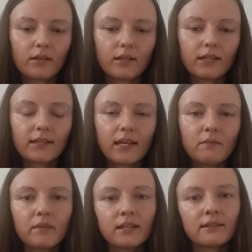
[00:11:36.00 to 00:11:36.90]
it
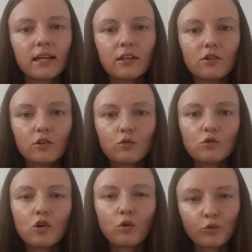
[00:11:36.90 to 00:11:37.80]
can mean that
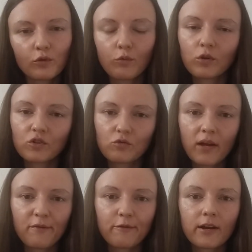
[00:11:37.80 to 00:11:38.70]
you don't want to
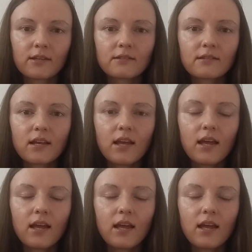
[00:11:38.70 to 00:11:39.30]
have friends